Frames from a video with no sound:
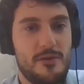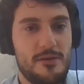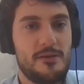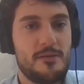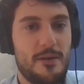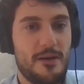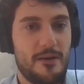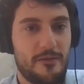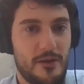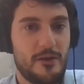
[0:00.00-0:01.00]
in the
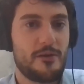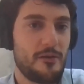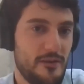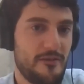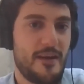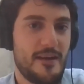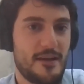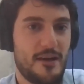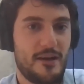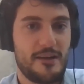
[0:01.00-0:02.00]
past and currently face a
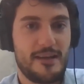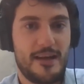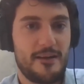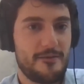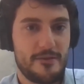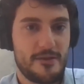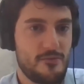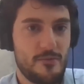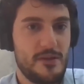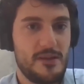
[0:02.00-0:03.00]
high tariff, which
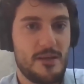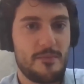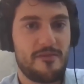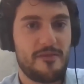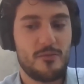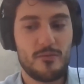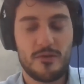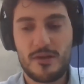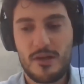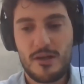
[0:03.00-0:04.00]
would be the MFN one,